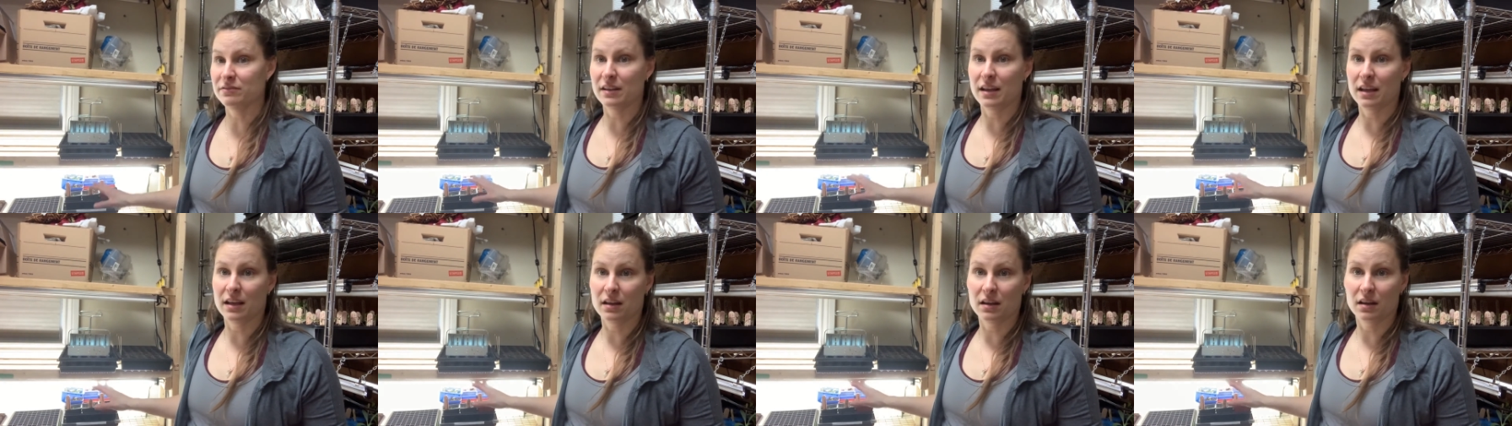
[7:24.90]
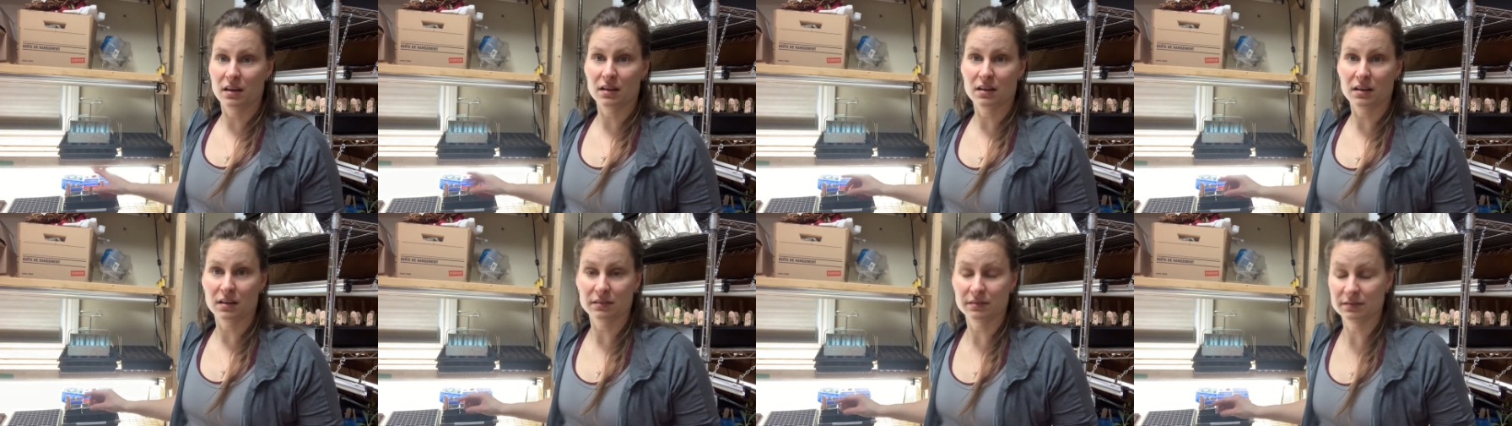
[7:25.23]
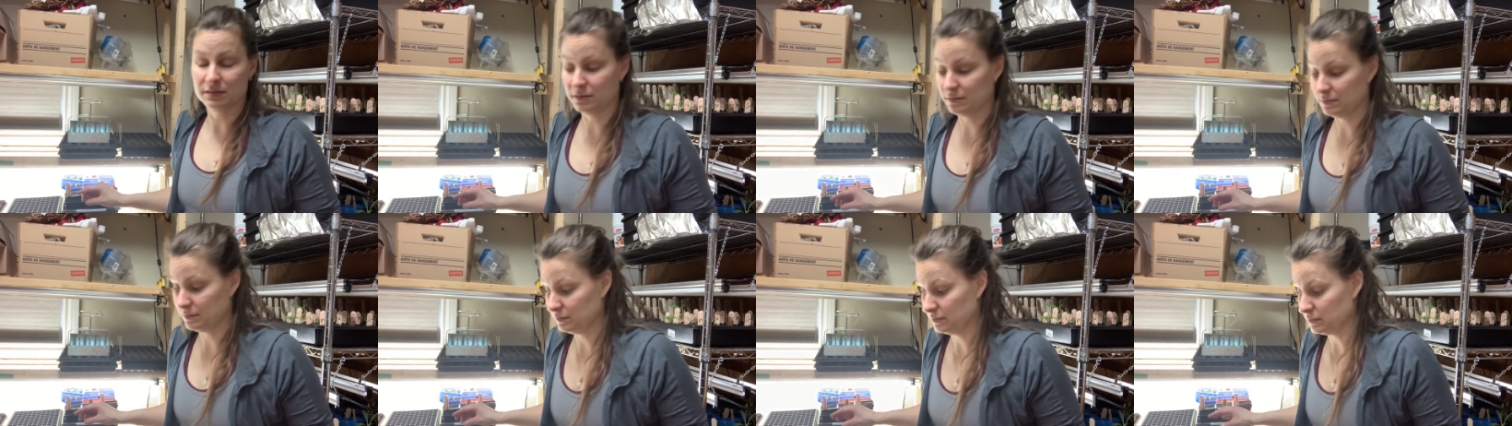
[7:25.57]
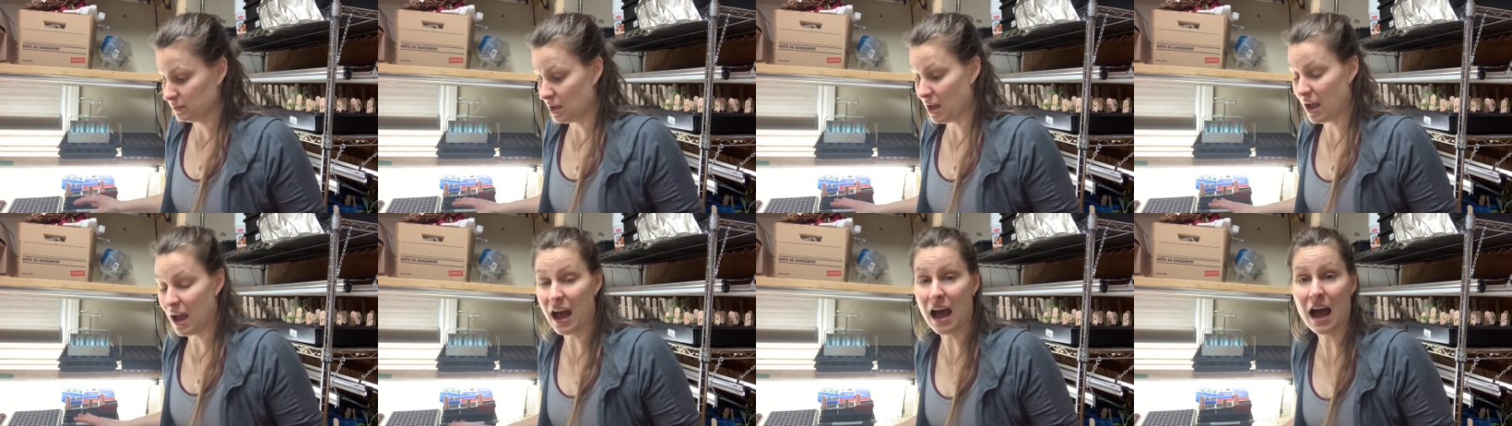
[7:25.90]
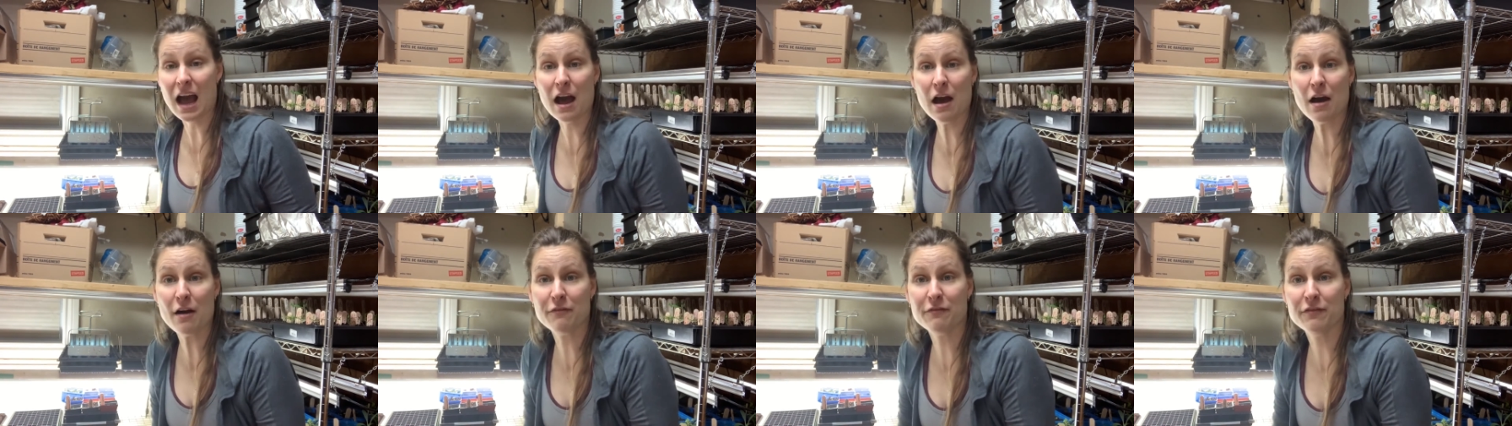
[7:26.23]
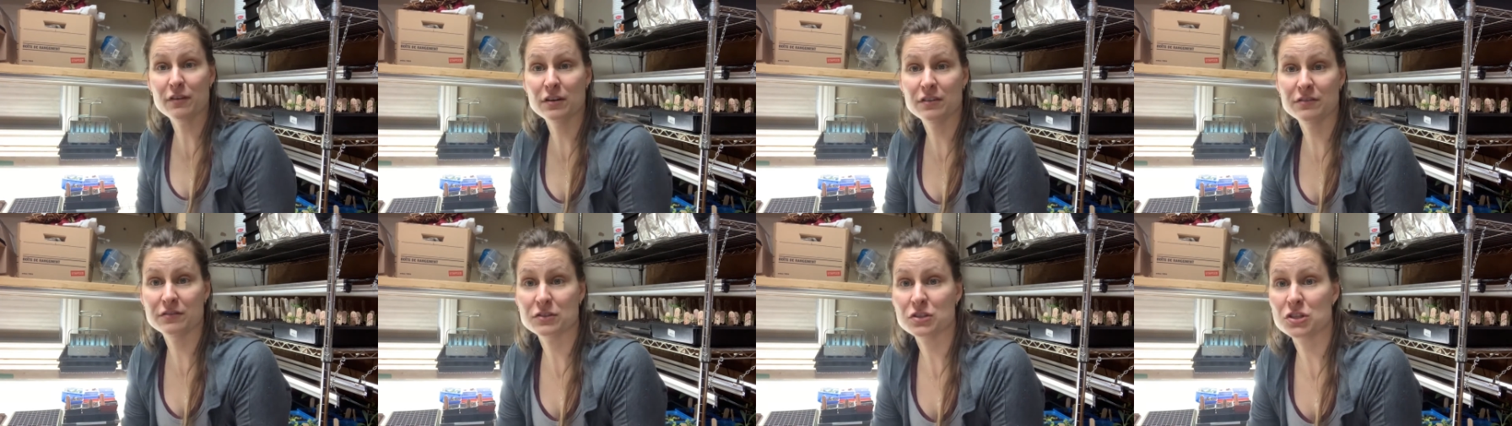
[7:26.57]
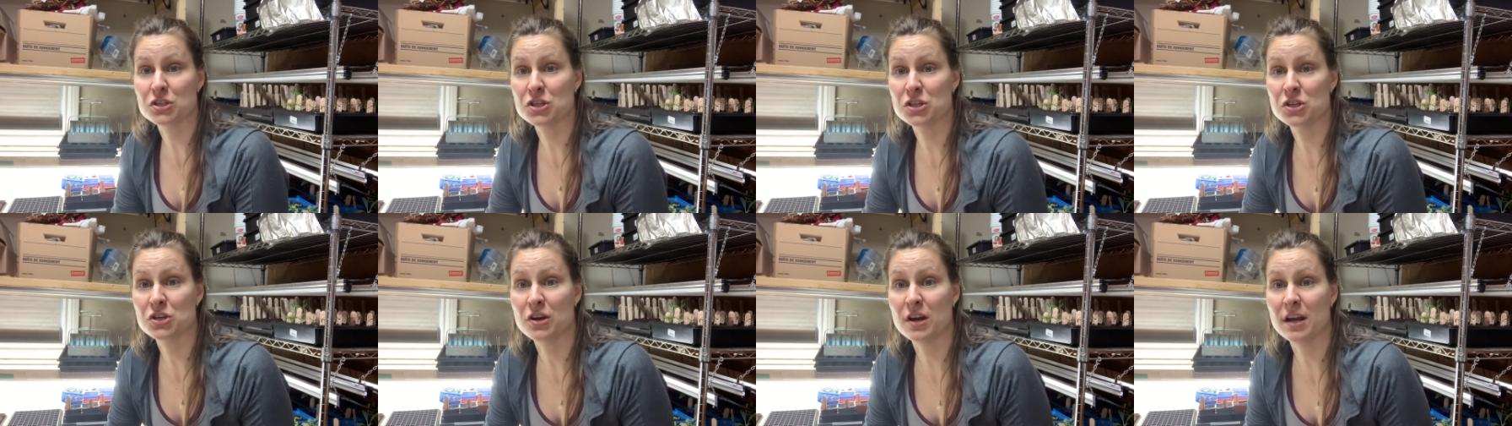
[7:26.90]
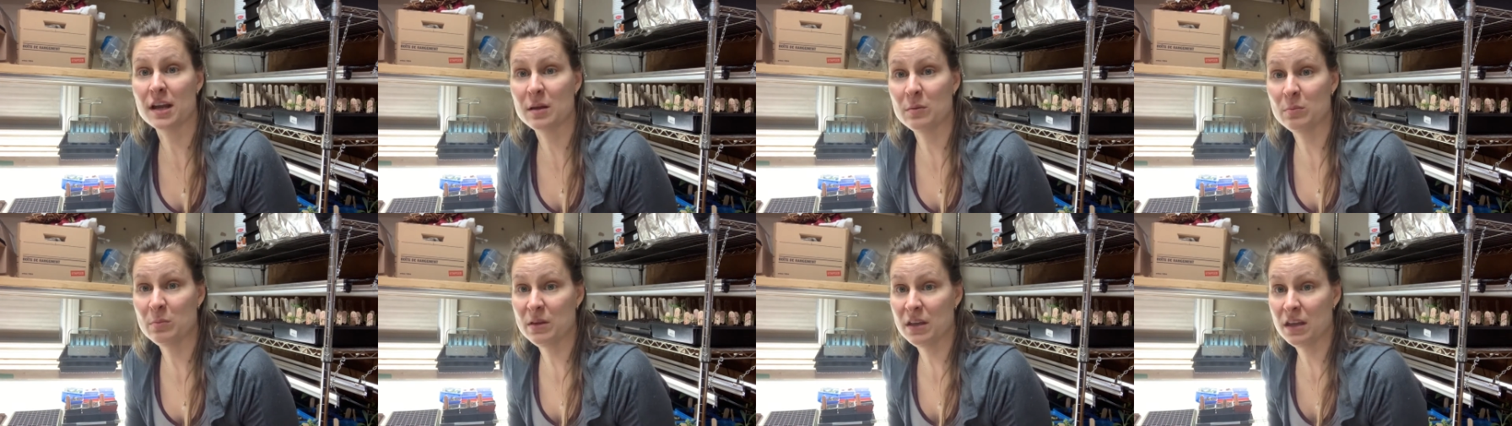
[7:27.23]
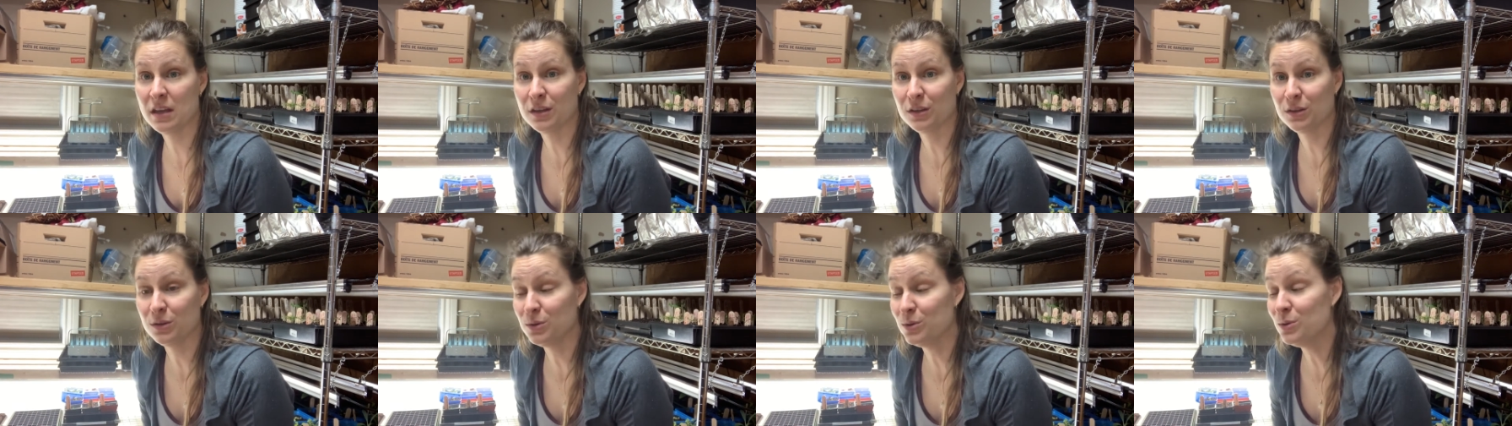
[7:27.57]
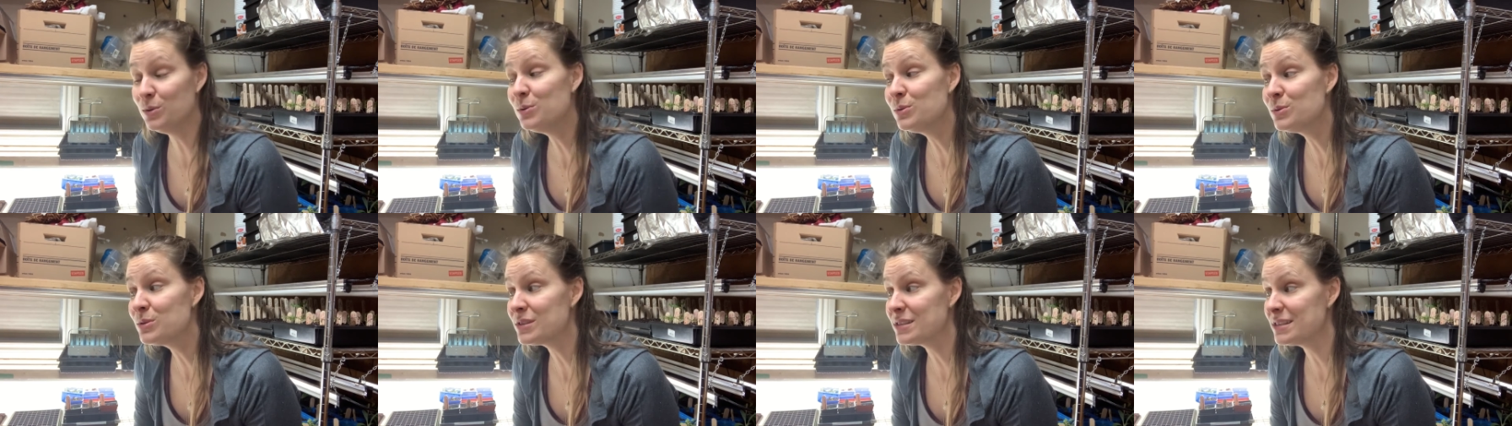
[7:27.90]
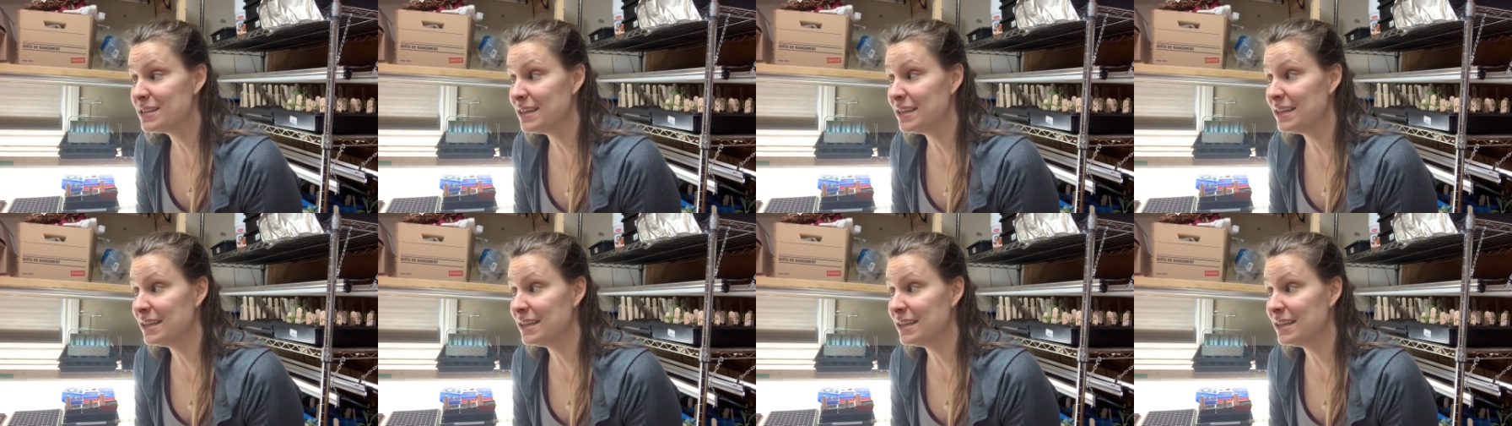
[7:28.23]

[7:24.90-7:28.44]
like a half of a tray being used